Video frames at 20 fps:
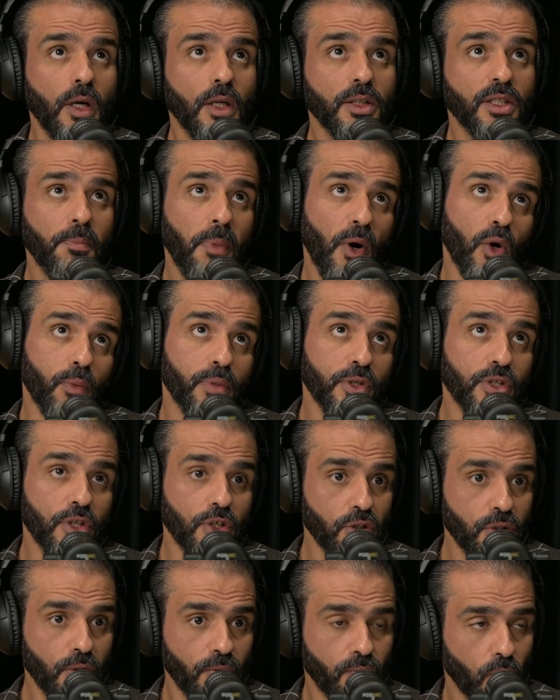It's a power
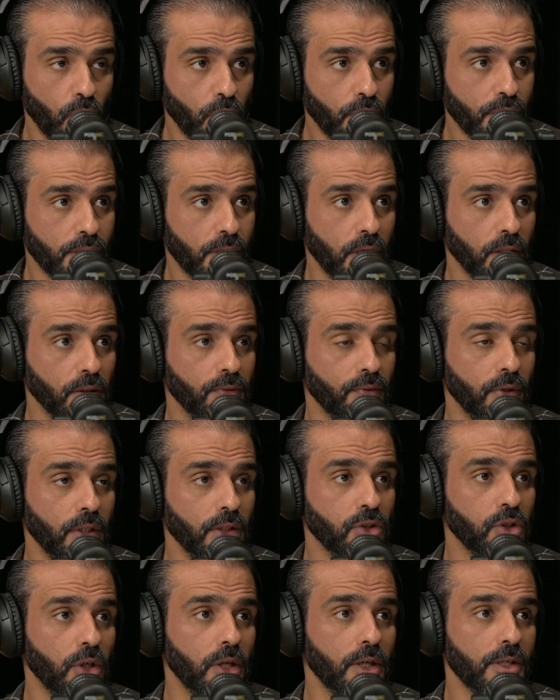position, of course. Head of
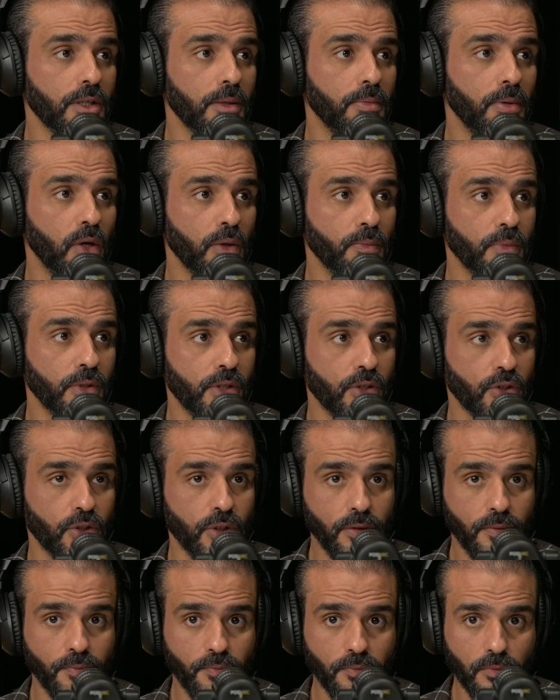HR is a power
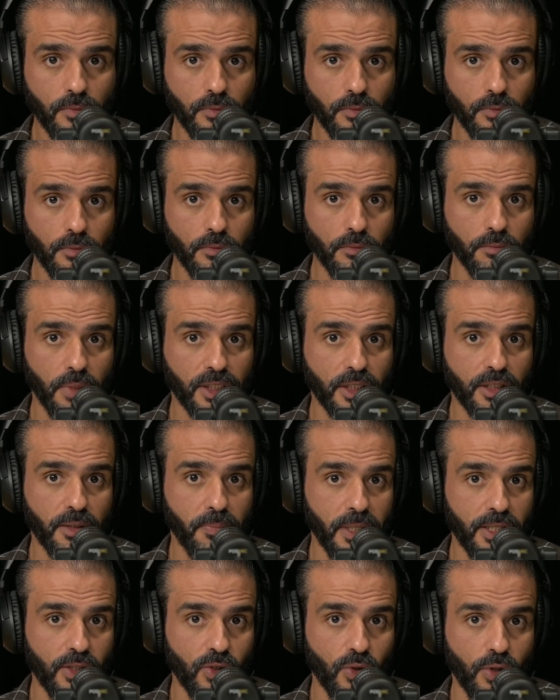position. But it
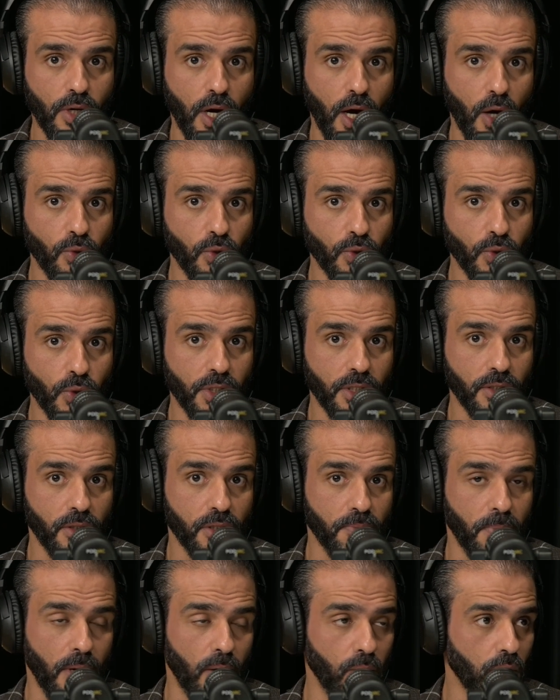depends on how you're using
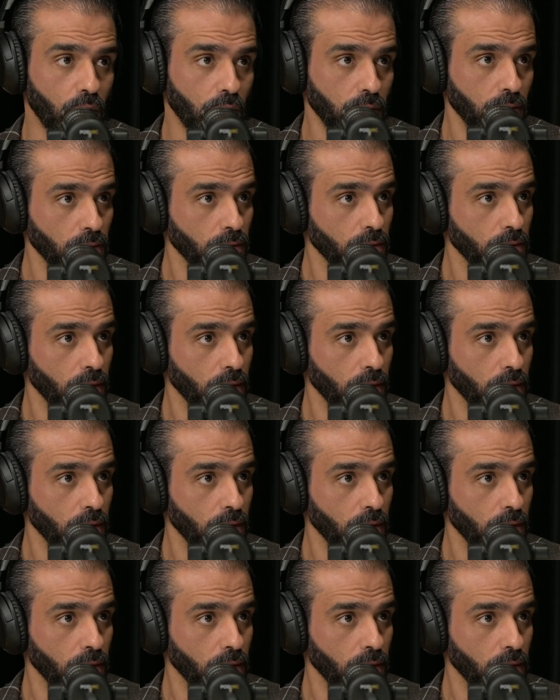this power on.